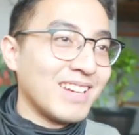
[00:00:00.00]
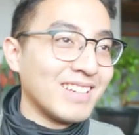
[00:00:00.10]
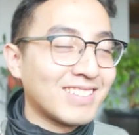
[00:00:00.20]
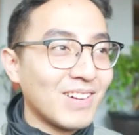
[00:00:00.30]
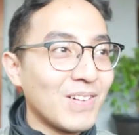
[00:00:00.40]

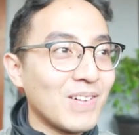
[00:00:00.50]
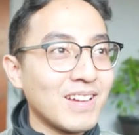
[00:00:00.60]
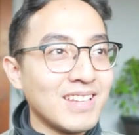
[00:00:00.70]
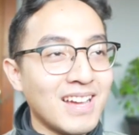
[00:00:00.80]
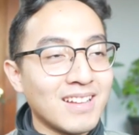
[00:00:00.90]
So
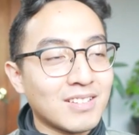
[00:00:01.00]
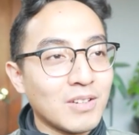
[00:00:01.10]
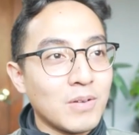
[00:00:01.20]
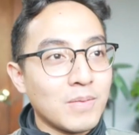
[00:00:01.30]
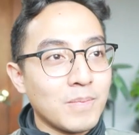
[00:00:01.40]
yeah,
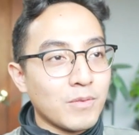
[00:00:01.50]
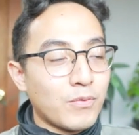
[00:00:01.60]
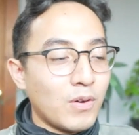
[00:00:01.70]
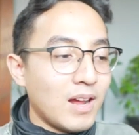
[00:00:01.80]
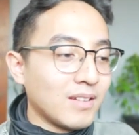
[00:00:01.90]
so
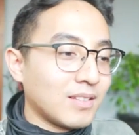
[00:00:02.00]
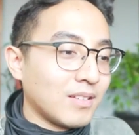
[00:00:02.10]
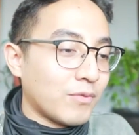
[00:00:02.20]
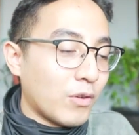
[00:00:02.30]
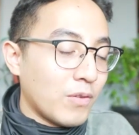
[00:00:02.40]
for us
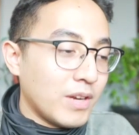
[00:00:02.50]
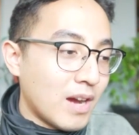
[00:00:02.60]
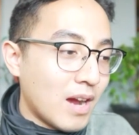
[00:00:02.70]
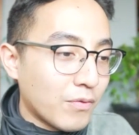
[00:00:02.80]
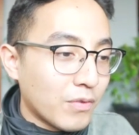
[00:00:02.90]
as for
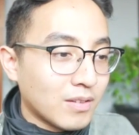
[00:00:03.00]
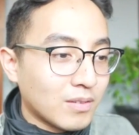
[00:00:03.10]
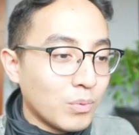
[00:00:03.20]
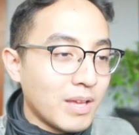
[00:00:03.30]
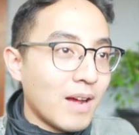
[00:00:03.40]
videographers,
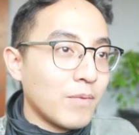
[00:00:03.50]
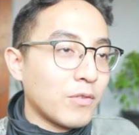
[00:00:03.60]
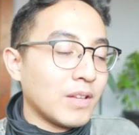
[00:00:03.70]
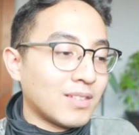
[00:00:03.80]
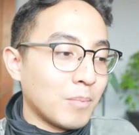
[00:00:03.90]
we have the
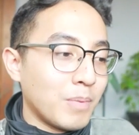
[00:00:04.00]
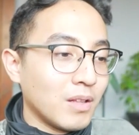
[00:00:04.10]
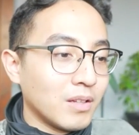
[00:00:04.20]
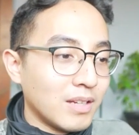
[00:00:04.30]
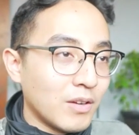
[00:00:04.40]

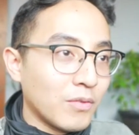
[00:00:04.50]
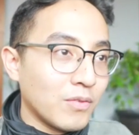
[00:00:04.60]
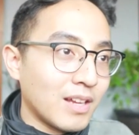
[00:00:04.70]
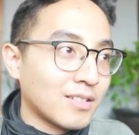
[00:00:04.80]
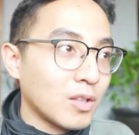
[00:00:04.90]
flexibility of
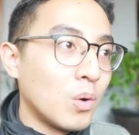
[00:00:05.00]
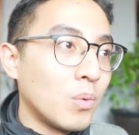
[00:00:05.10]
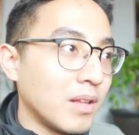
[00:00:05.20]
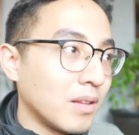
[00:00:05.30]
like slowing